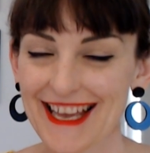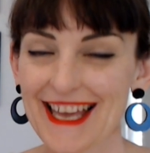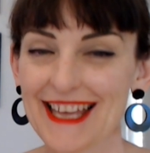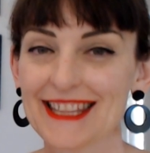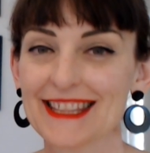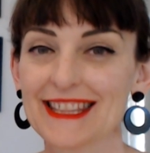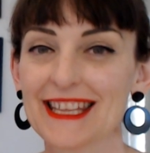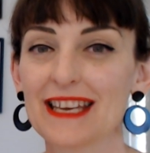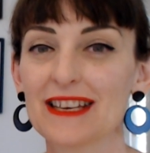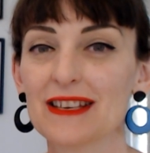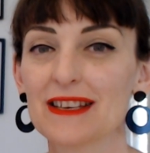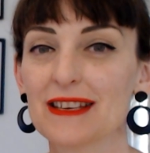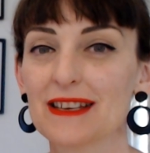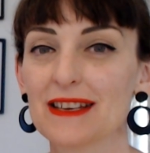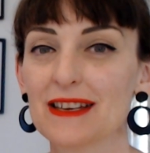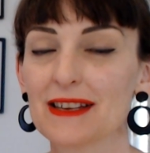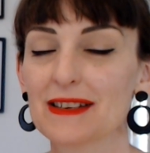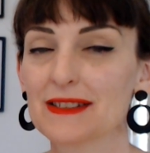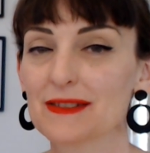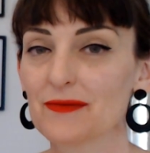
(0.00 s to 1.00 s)
then
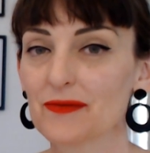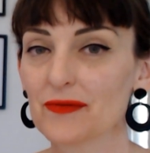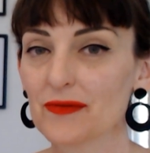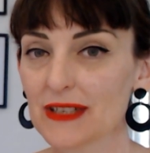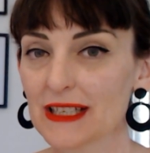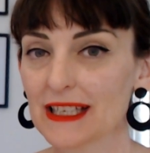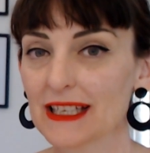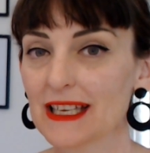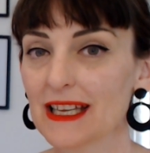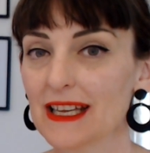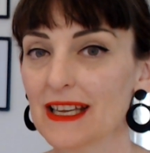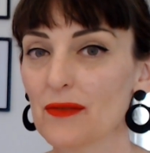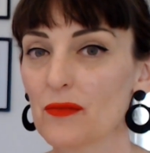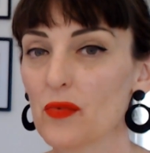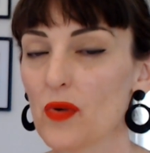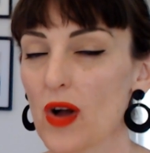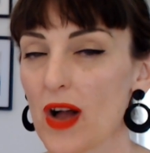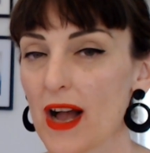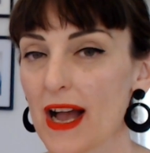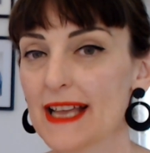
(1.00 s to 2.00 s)
it's really
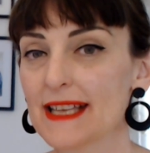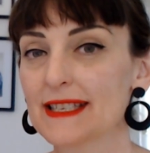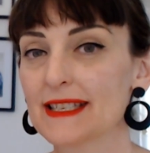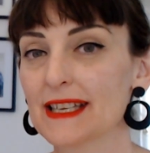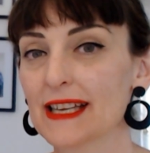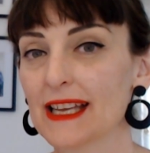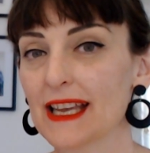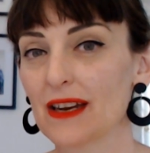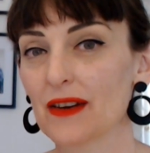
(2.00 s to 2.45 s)
wise to get a